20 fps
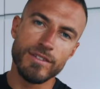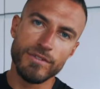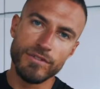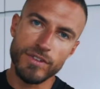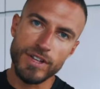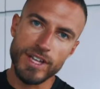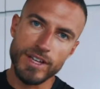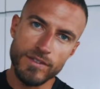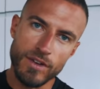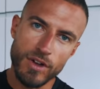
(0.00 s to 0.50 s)

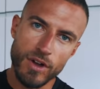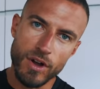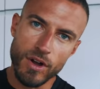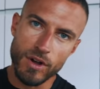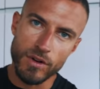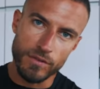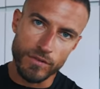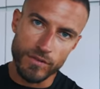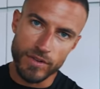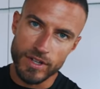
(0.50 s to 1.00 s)
flavor
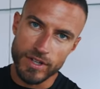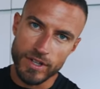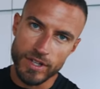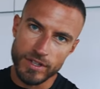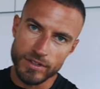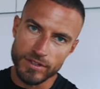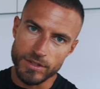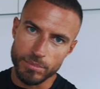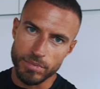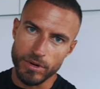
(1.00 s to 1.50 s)
of
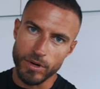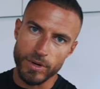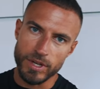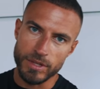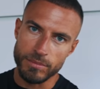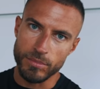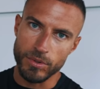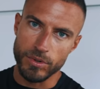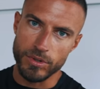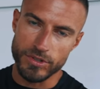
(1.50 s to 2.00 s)
the
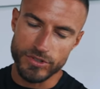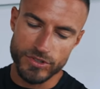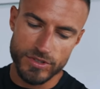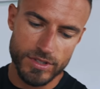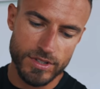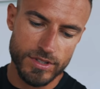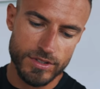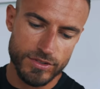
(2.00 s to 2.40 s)
protein balls.